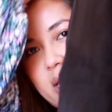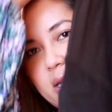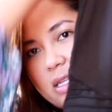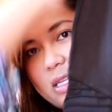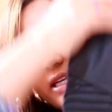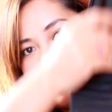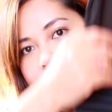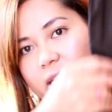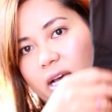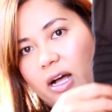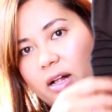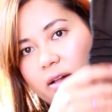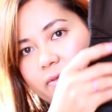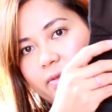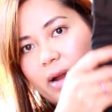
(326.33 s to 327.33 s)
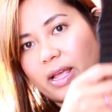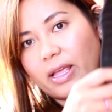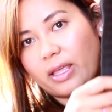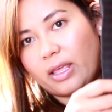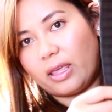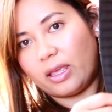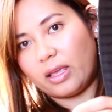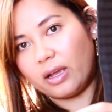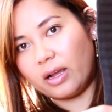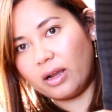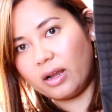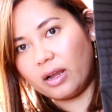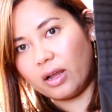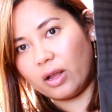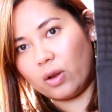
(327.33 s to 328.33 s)
detail right
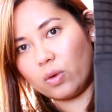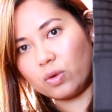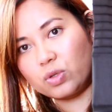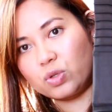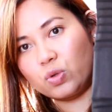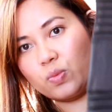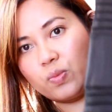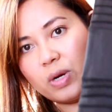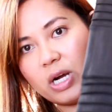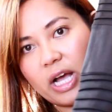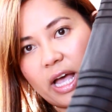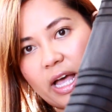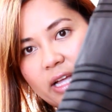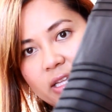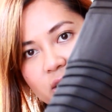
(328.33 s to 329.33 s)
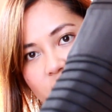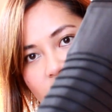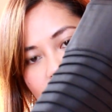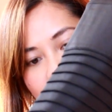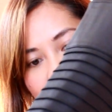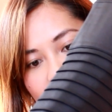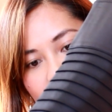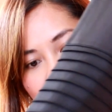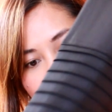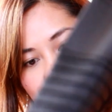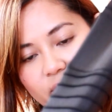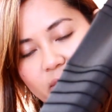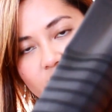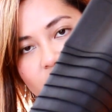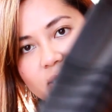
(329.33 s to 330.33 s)
here. It looks super edgy. I love
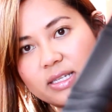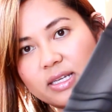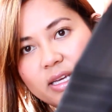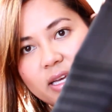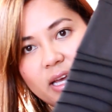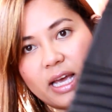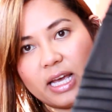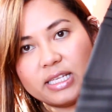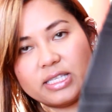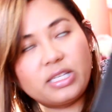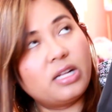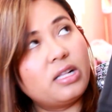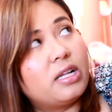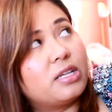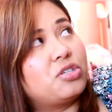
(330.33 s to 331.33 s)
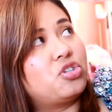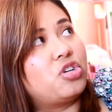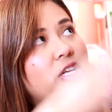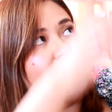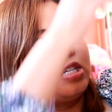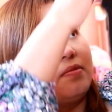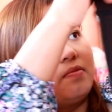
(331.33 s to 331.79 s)
it. Still a stretchy